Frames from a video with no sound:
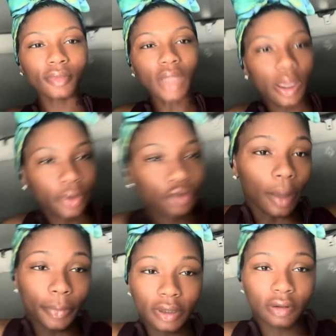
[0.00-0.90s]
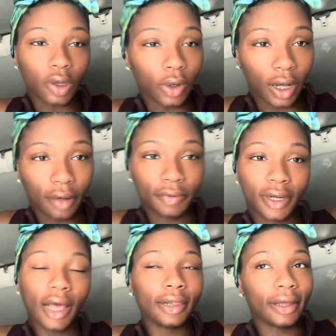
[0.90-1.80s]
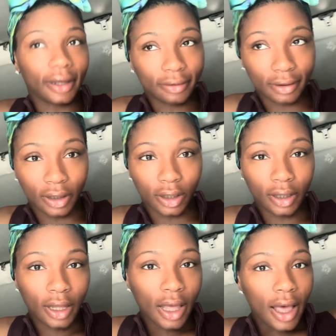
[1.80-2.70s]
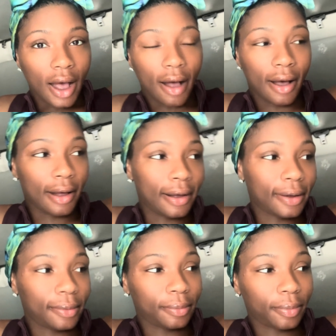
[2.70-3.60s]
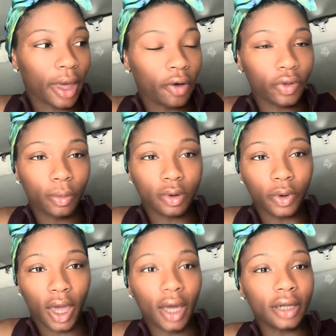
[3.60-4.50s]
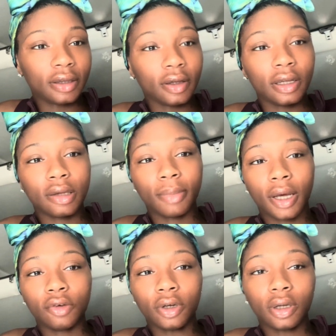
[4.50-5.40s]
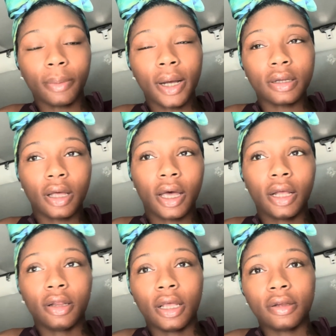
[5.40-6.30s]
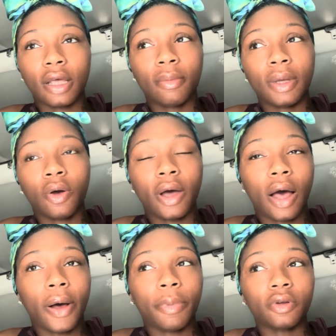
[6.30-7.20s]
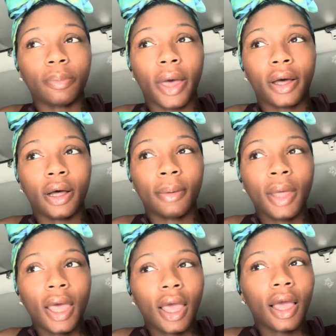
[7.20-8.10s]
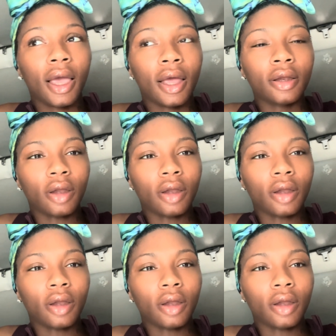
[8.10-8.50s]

we're dropping this load off in Atlanta. Everything was okay until this man tried to come outside and dictate me on how I'm supposed to back up. And